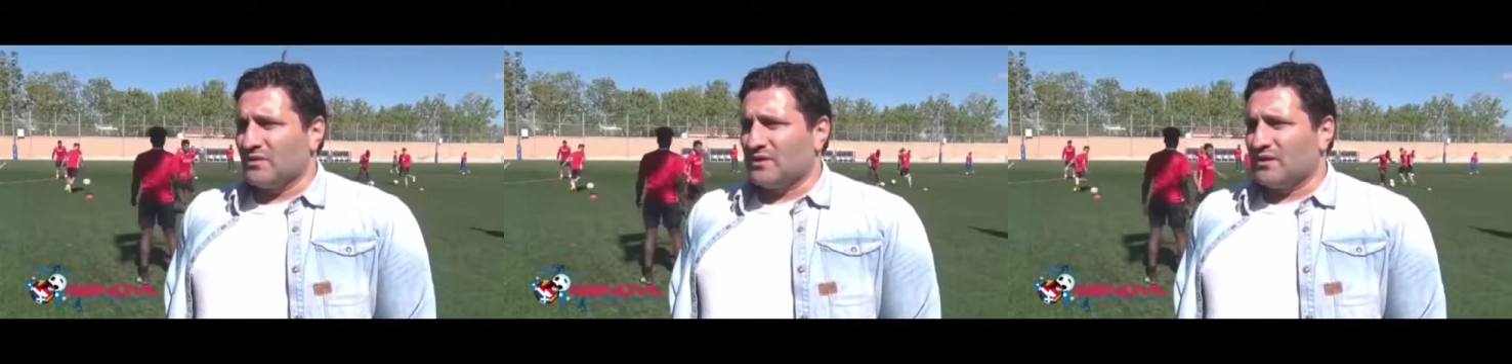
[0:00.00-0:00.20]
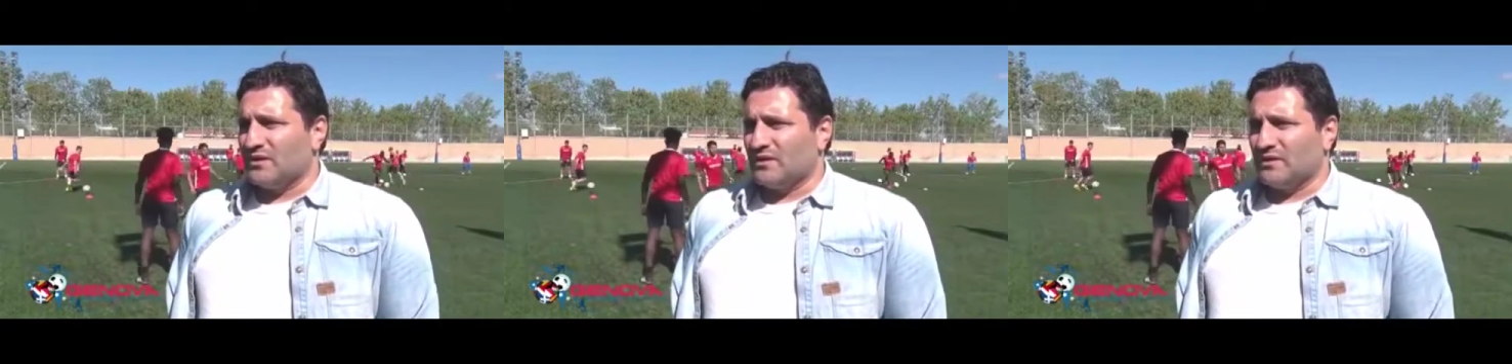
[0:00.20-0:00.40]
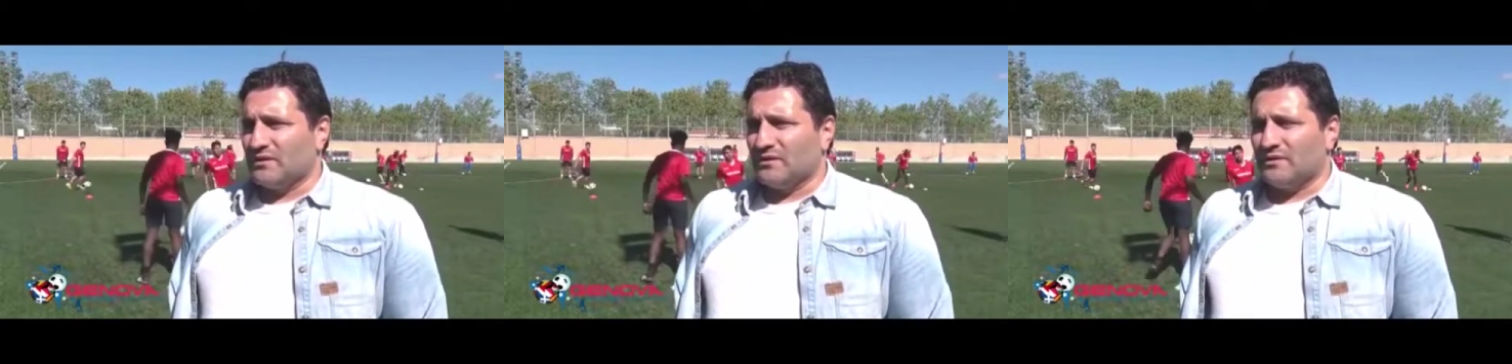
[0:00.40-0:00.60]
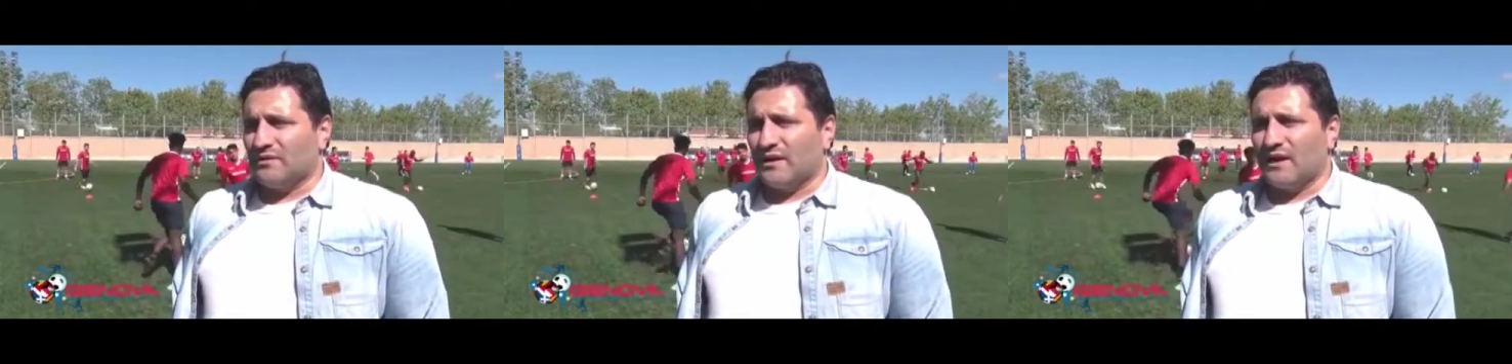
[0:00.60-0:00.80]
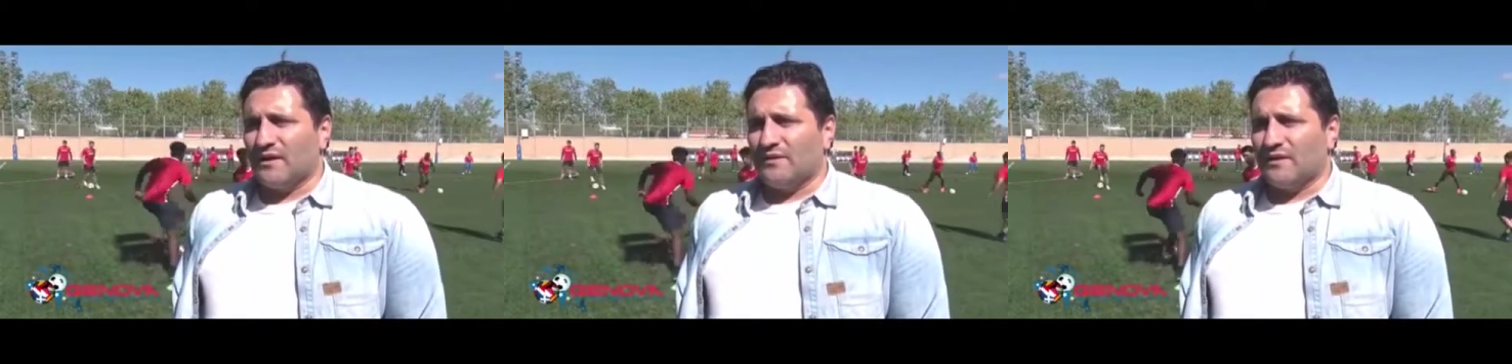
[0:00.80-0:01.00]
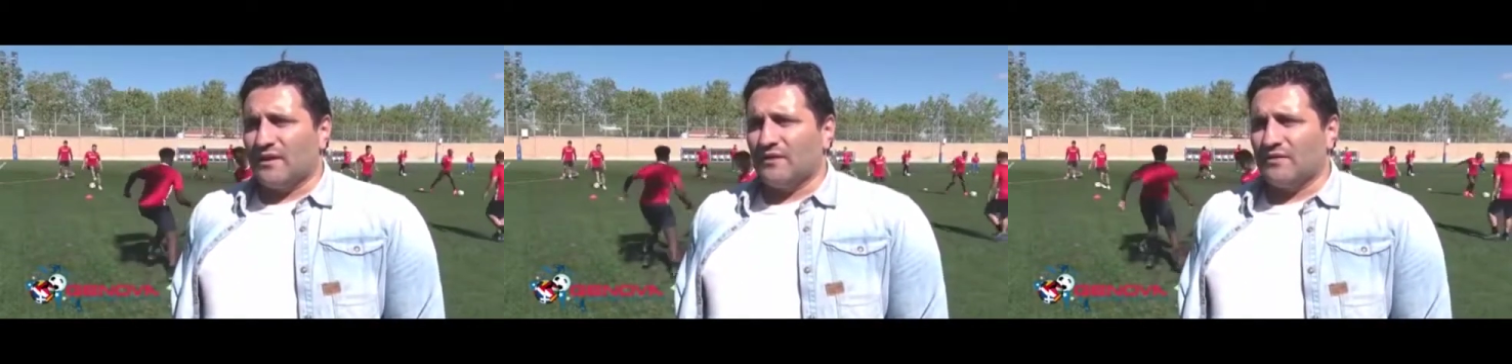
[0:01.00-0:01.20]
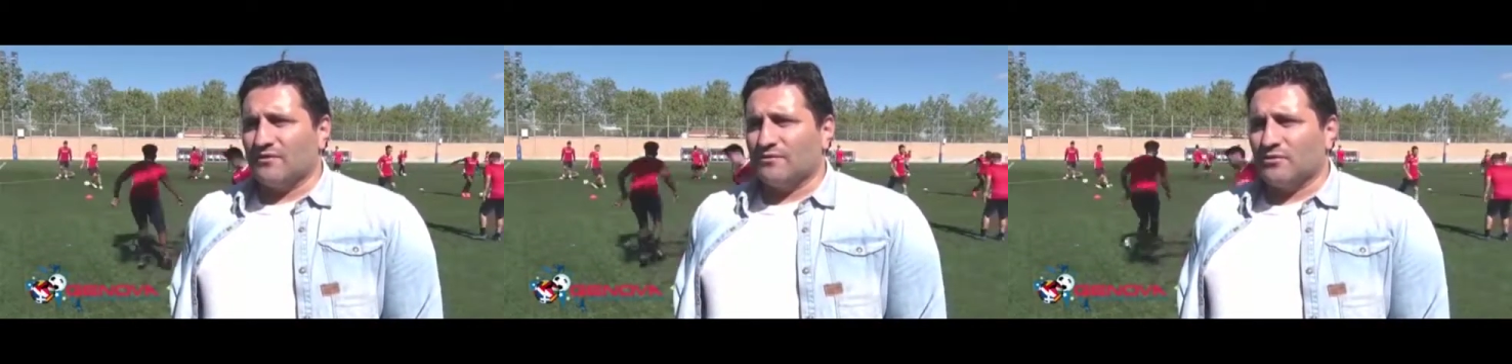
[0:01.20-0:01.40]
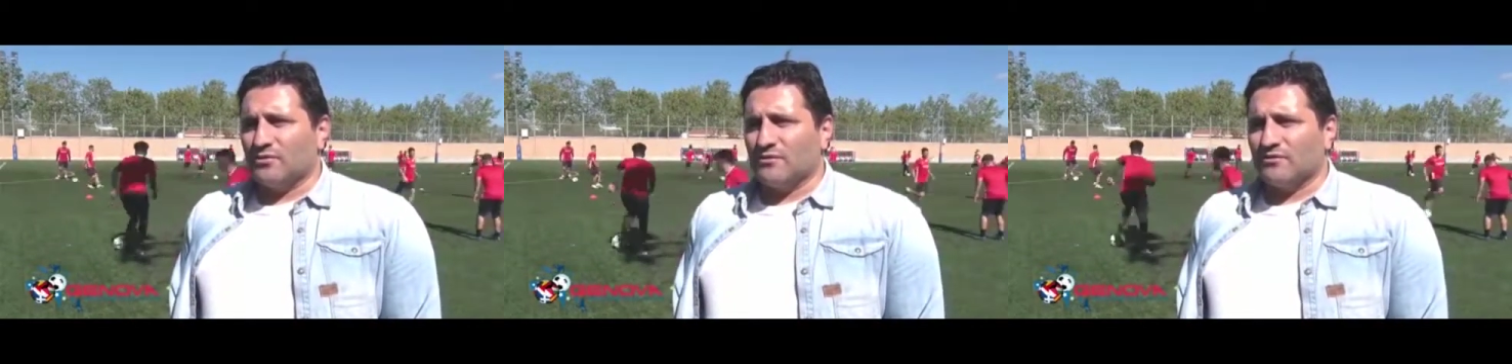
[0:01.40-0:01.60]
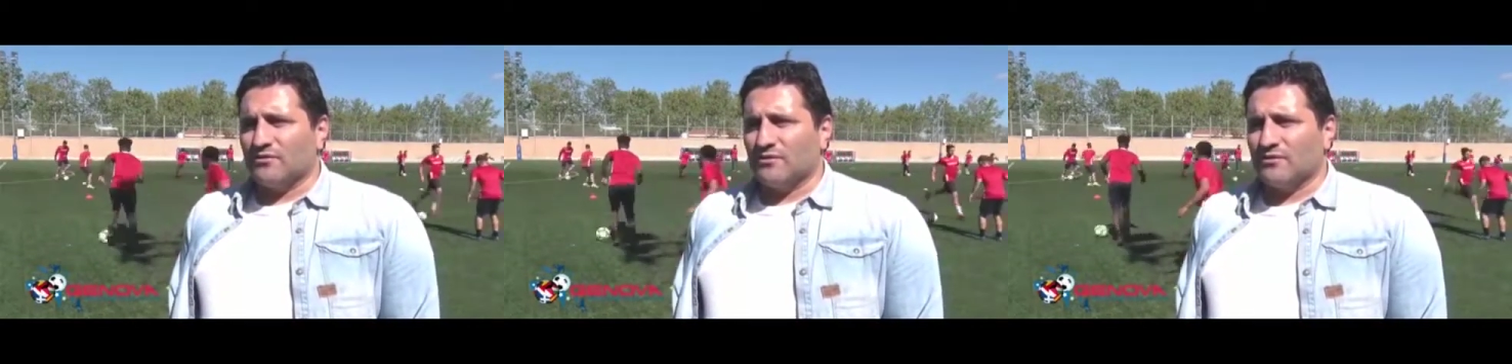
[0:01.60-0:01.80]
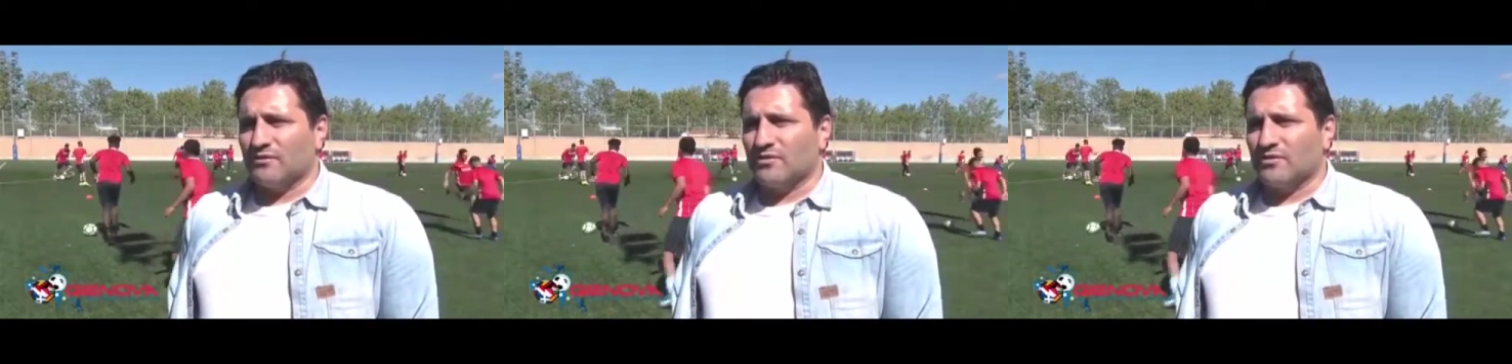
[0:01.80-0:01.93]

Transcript: other sports,